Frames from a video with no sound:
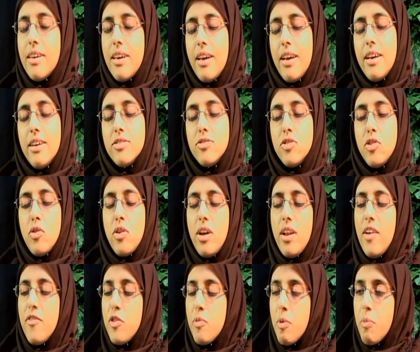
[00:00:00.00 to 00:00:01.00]
Yeah, so you
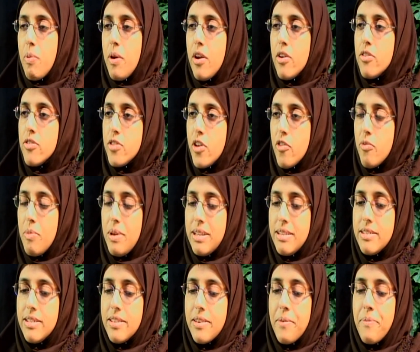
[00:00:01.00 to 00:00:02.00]
kind of have to prepare yourself
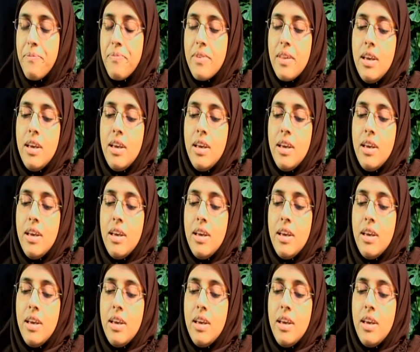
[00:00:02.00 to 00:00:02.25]
mentally.